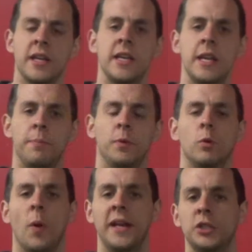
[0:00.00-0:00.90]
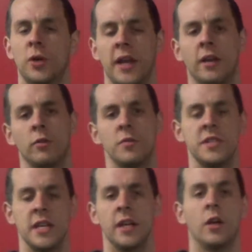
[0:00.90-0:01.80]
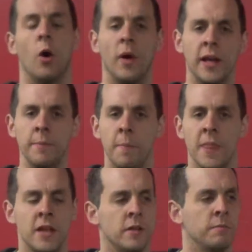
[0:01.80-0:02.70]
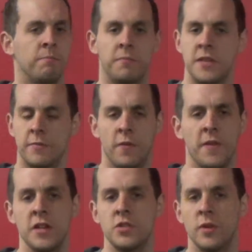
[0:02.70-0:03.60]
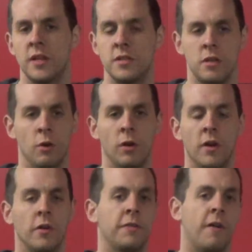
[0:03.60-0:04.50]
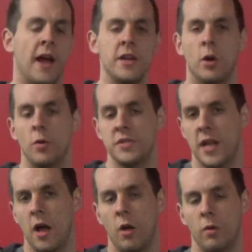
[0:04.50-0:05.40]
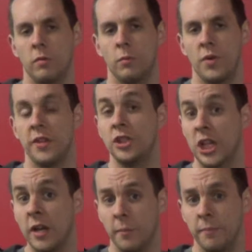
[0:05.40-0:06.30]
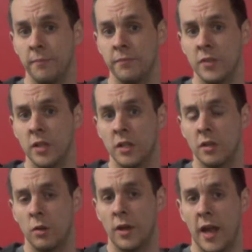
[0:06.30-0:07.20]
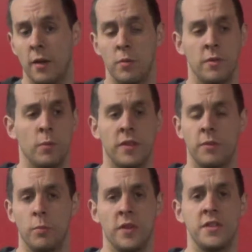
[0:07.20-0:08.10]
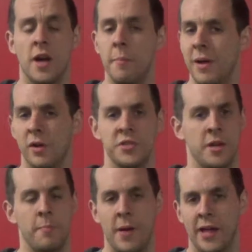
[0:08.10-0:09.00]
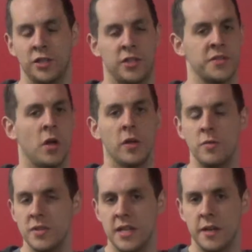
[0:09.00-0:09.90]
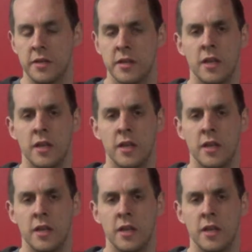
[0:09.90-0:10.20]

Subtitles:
to keep your weight training routine going, different things you can do. Find a hotel with a gym, okay, with dumbbells and a bench. That's all you need.